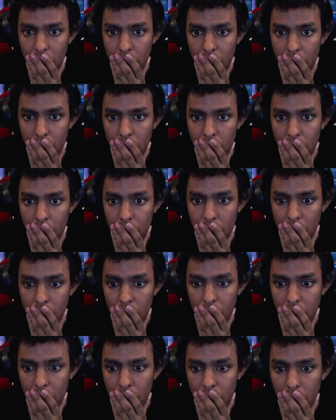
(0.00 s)

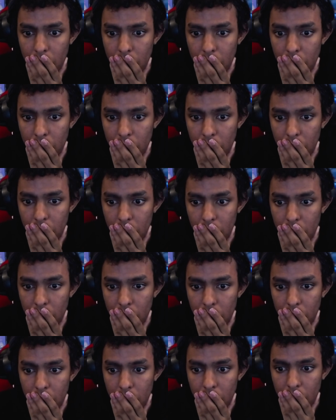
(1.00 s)

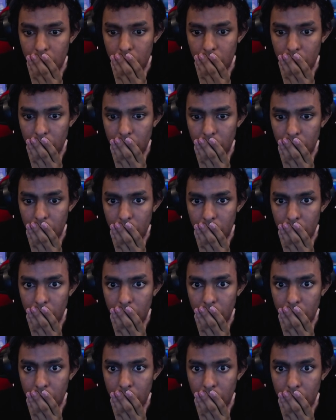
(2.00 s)

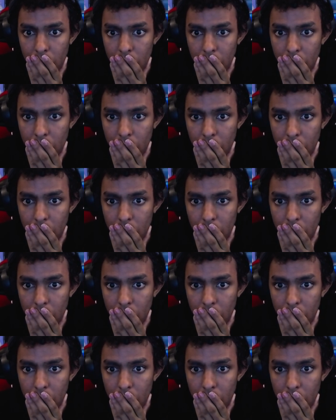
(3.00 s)
Nobody speaks.